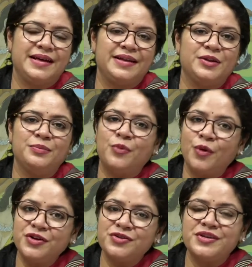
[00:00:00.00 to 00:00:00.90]
in
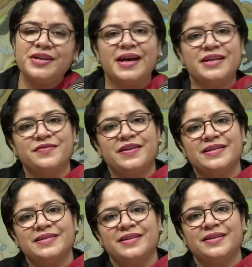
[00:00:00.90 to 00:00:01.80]
poetry as well
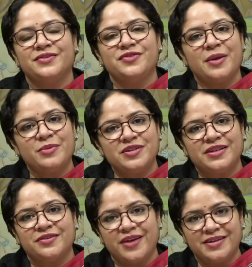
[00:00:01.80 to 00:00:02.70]
as in the
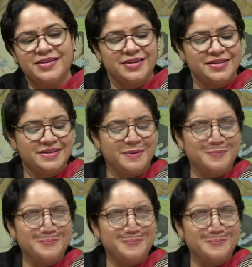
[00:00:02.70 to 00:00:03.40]
dramatic writings.